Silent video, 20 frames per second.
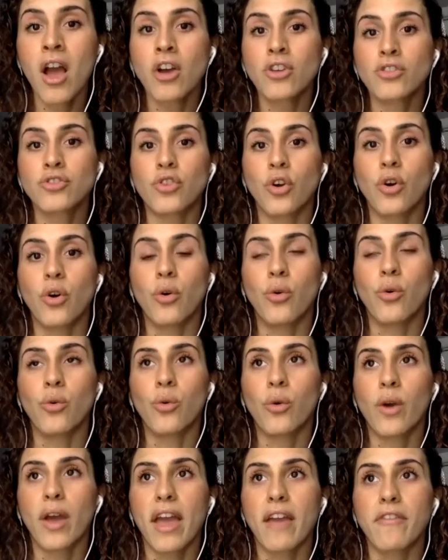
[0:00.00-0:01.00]

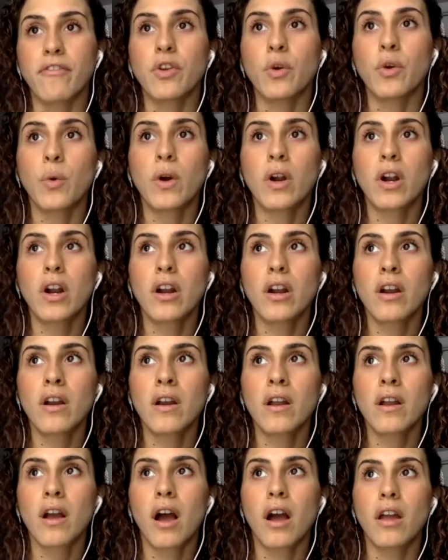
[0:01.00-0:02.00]
So if you're
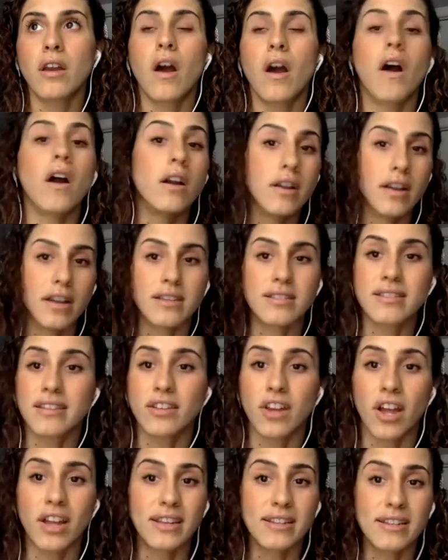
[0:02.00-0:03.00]
an artist and
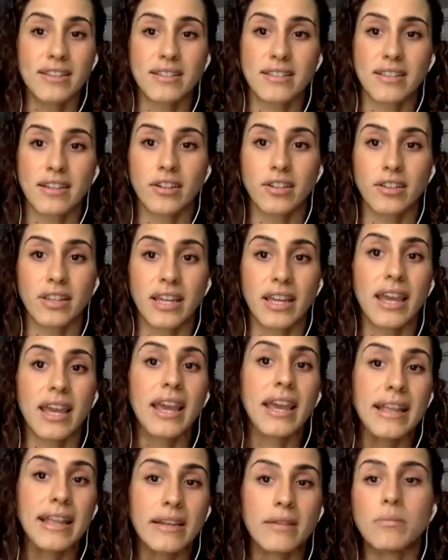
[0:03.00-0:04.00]
not necessarily
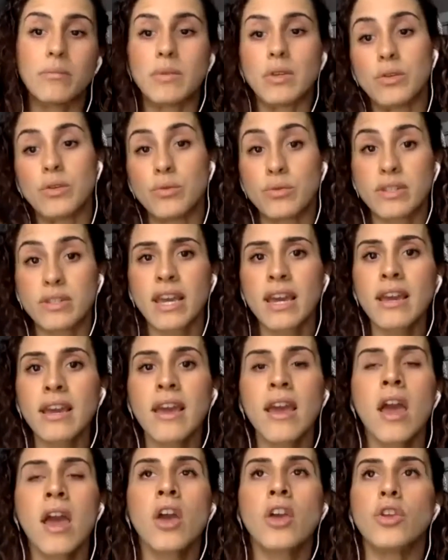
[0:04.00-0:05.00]
in music,
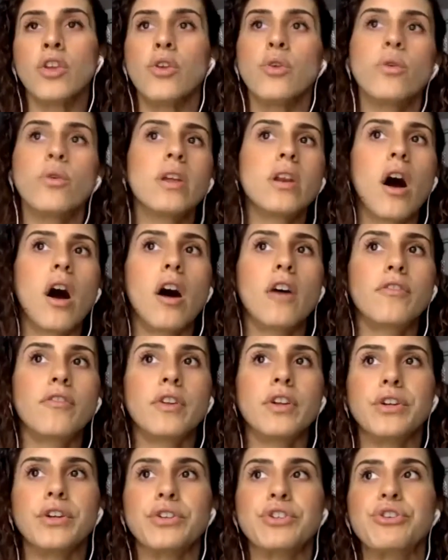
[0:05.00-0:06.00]
you can offer
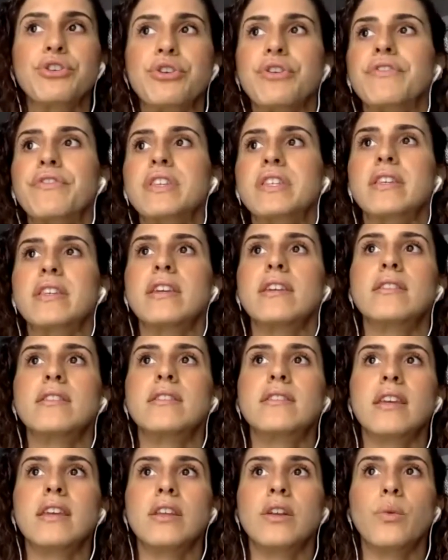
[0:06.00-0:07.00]
your
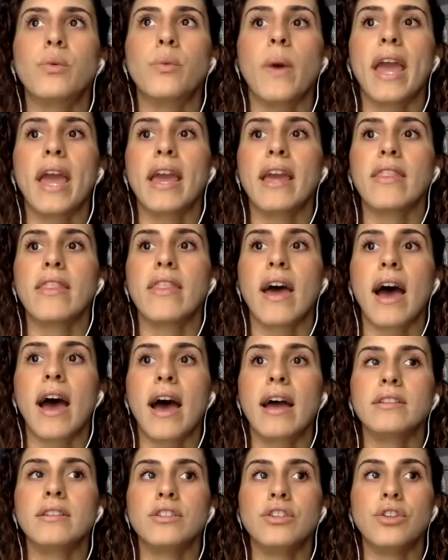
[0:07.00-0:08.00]
services in a way
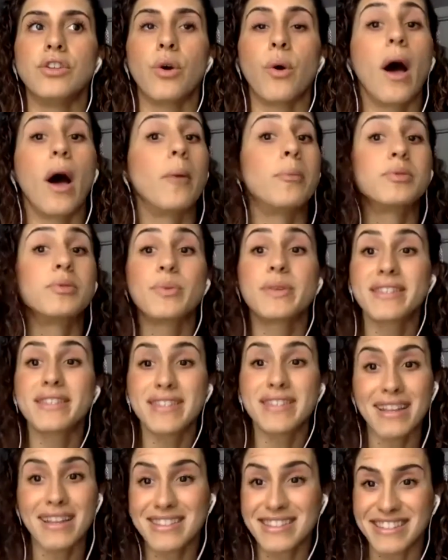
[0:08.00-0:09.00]
that, helps with
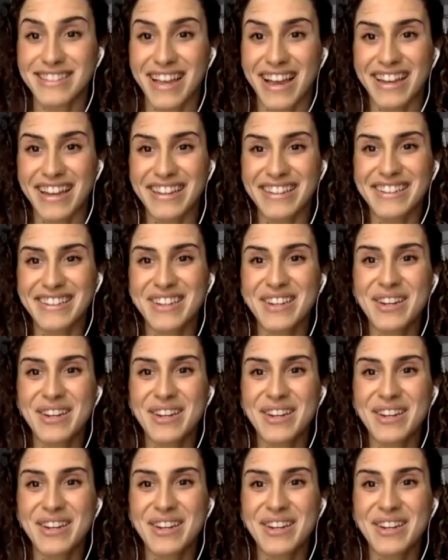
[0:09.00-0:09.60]
set design